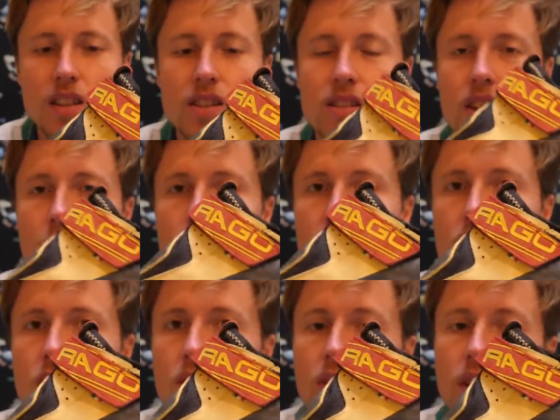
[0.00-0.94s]
the same
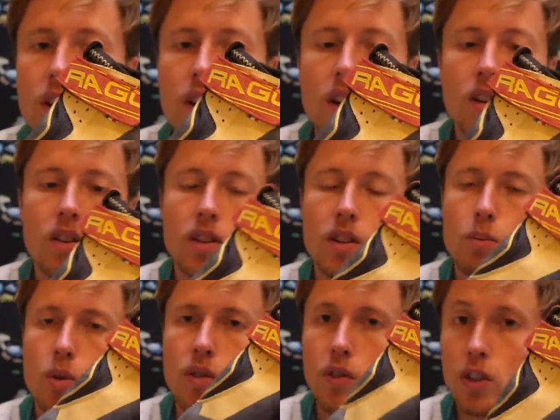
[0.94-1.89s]
story. On the
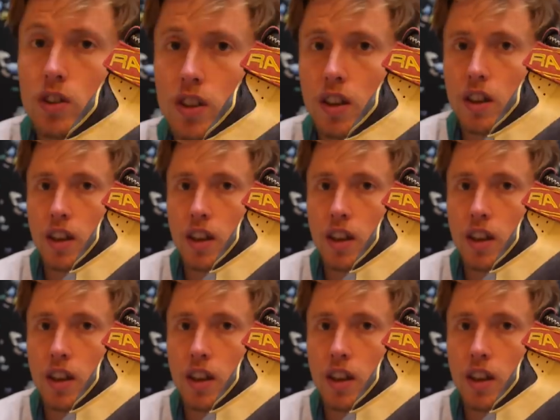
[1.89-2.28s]
more vertical